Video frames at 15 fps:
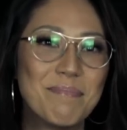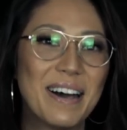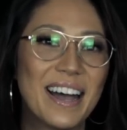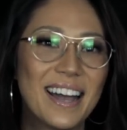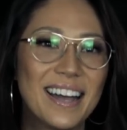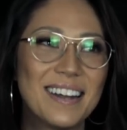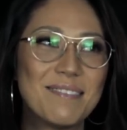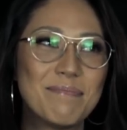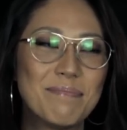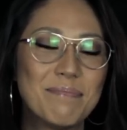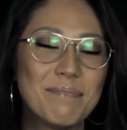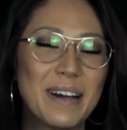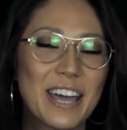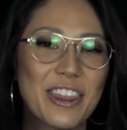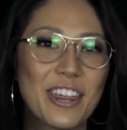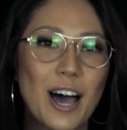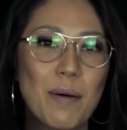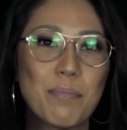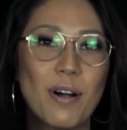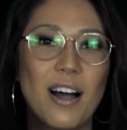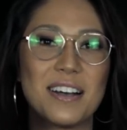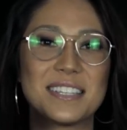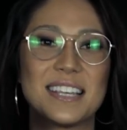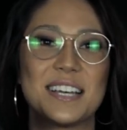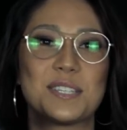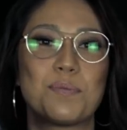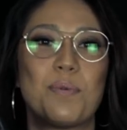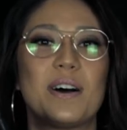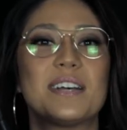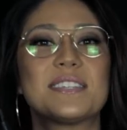But my thought
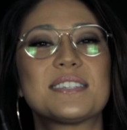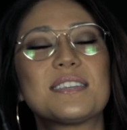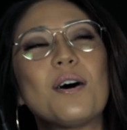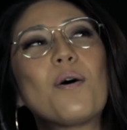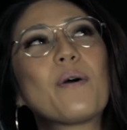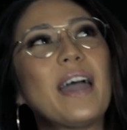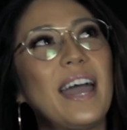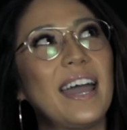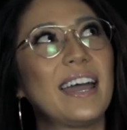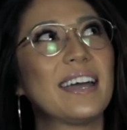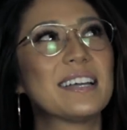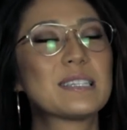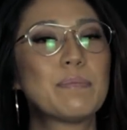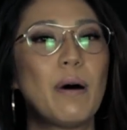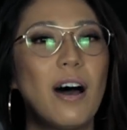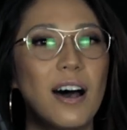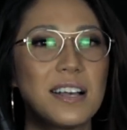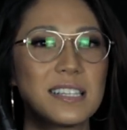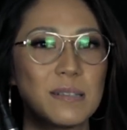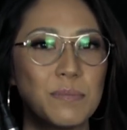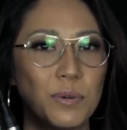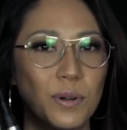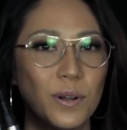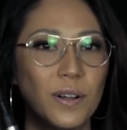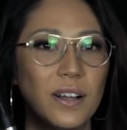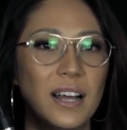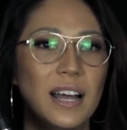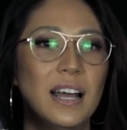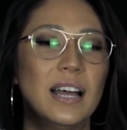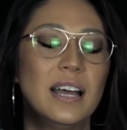process was, okay, it's possible